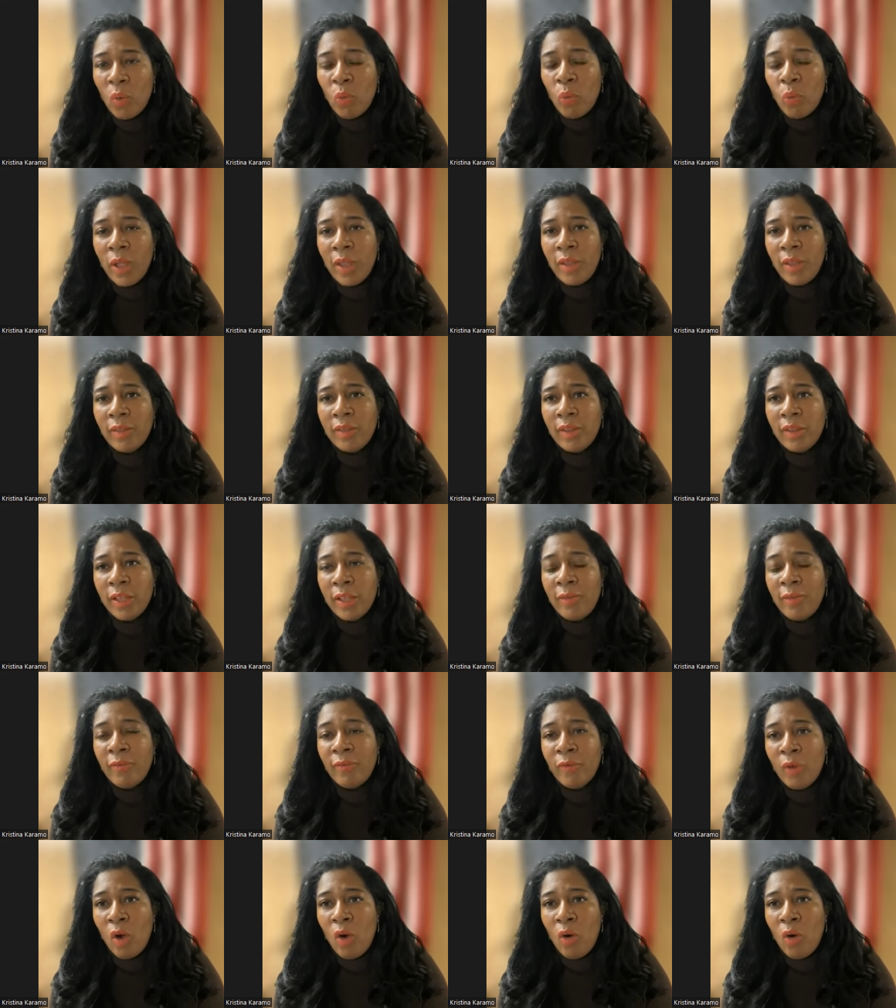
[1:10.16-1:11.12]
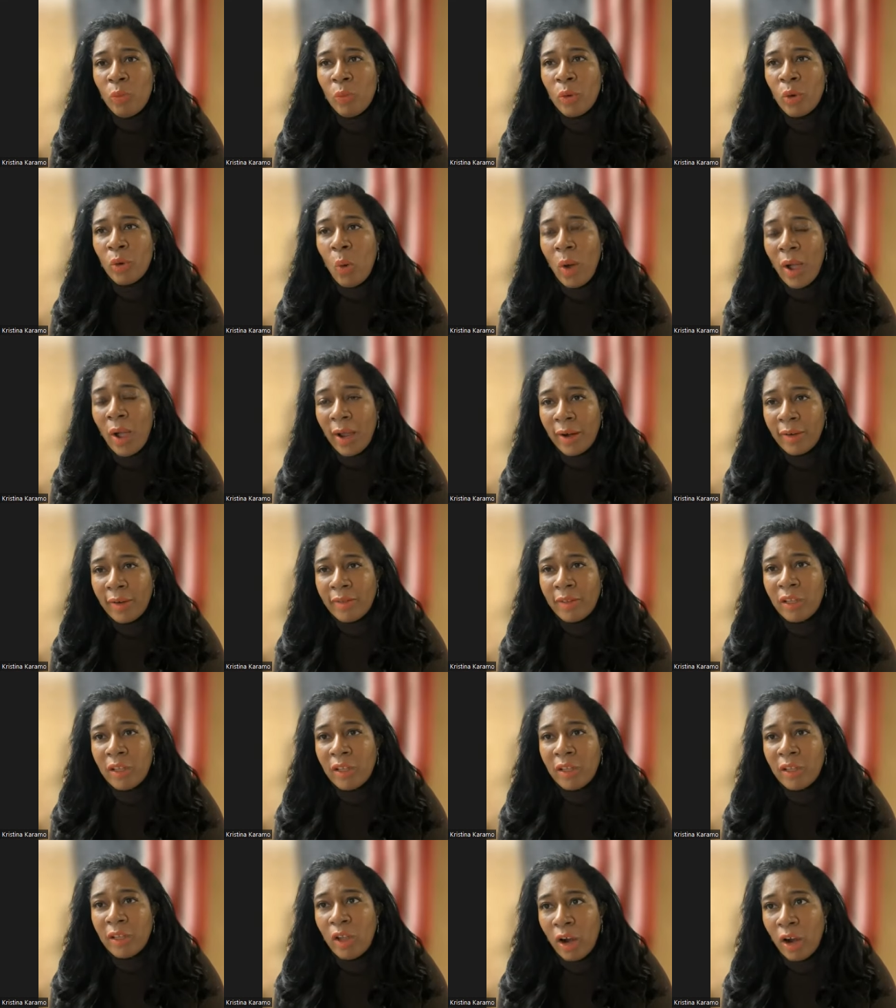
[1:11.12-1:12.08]
when the vote requires
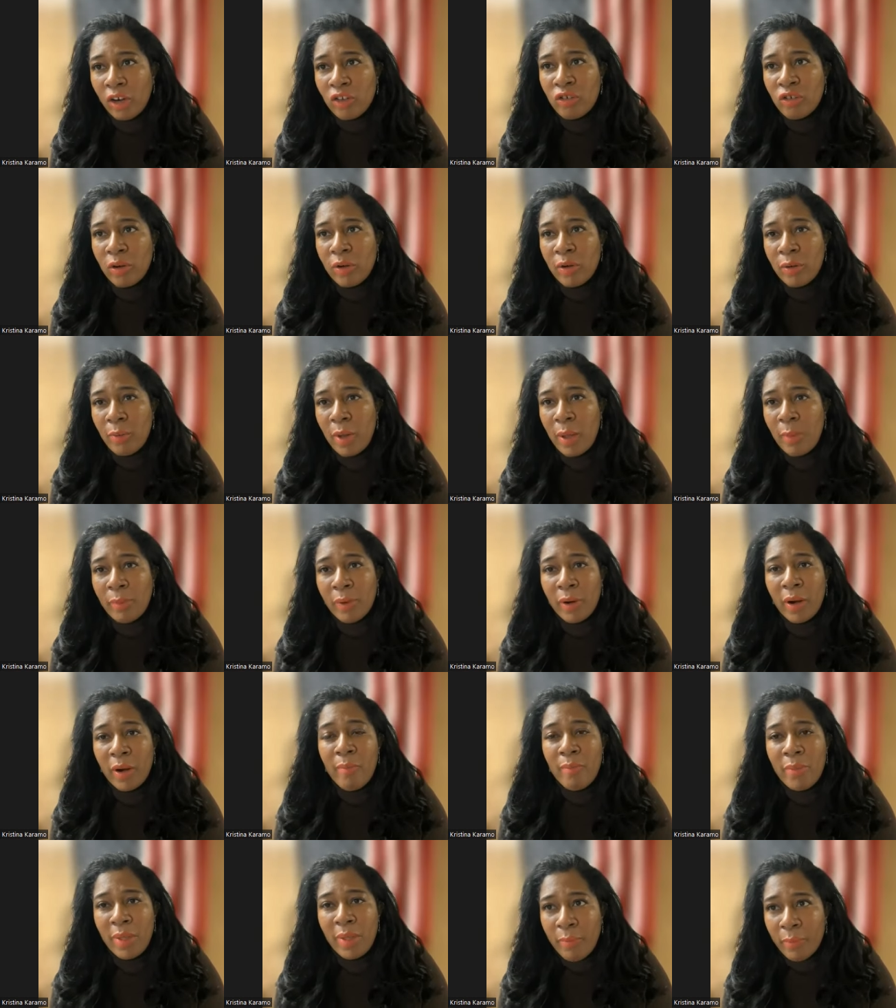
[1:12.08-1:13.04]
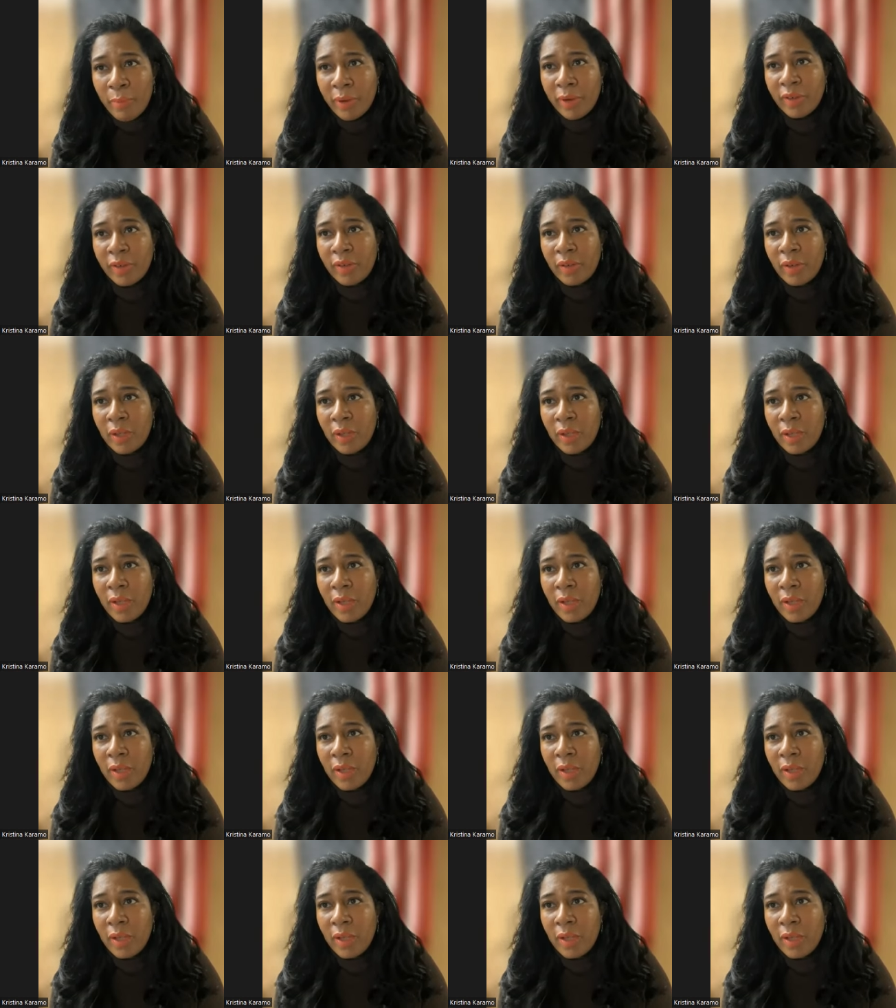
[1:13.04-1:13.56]
a larger number of members.